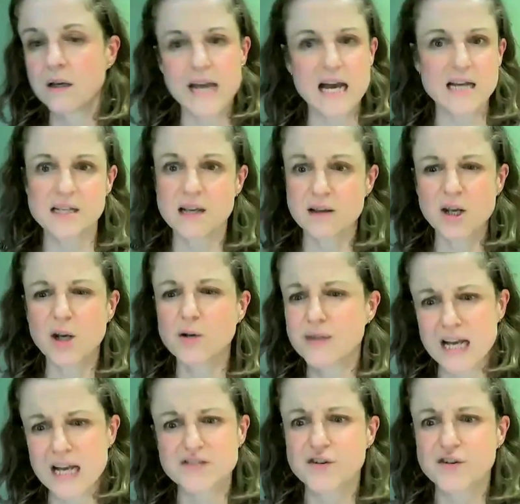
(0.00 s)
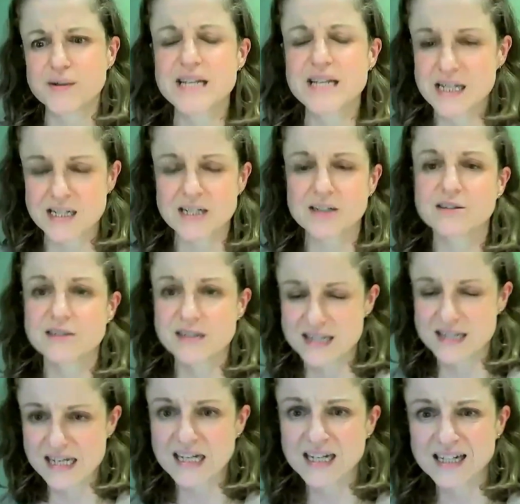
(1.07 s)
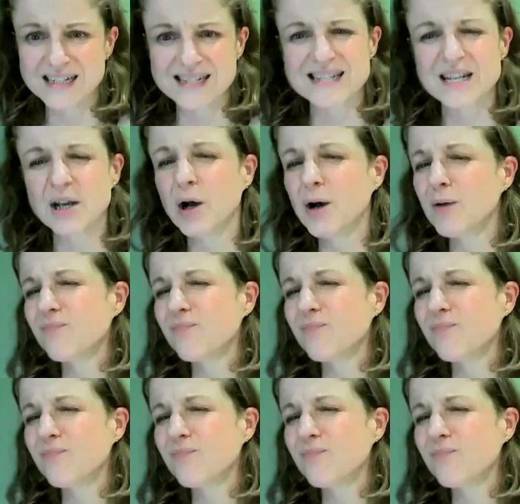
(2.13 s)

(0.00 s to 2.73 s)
gastrointestinal disease,